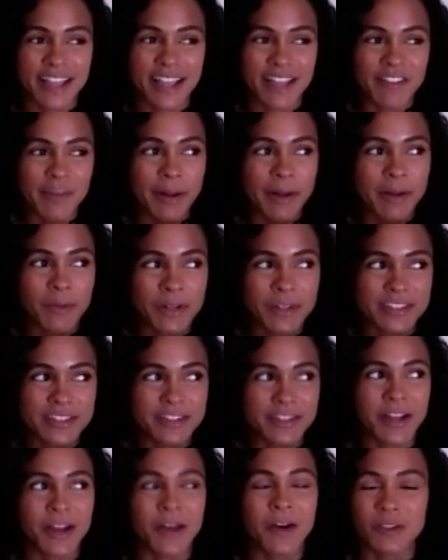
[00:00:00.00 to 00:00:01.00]
Everybody wanted to
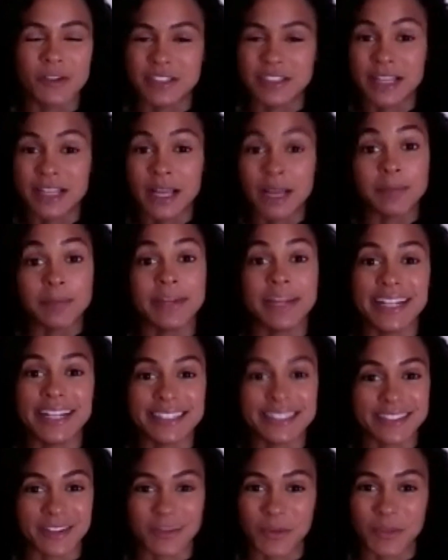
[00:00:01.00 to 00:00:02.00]
know just updates
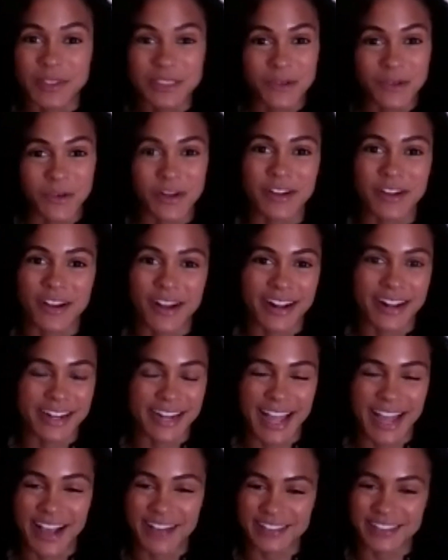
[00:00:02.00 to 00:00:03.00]
on what's going on and
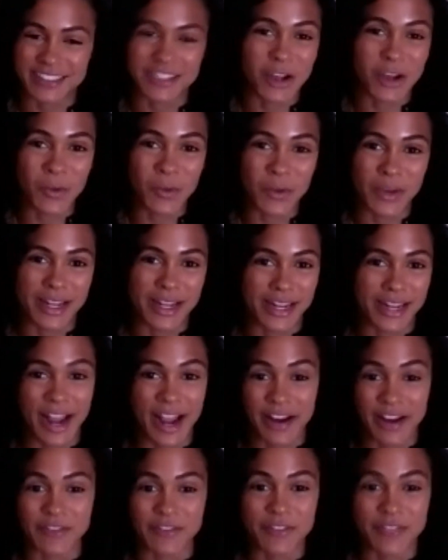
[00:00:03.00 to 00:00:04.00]
how's it going and how are
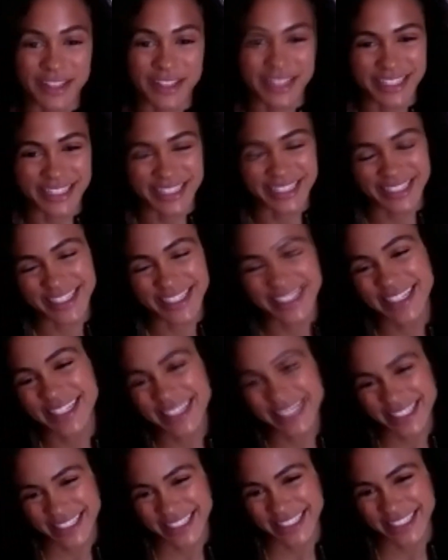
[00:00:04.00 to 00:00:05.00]
you feeling.
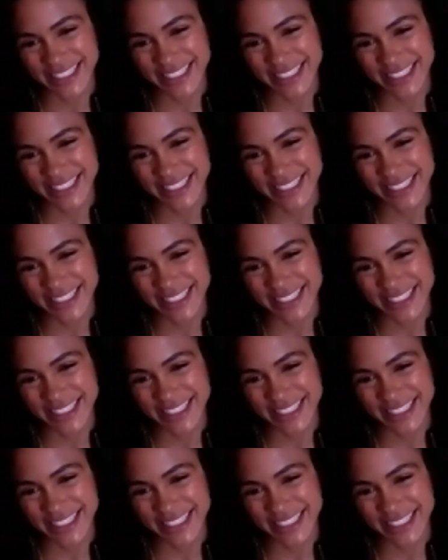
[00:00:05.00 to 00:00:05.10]
Mm-hmm.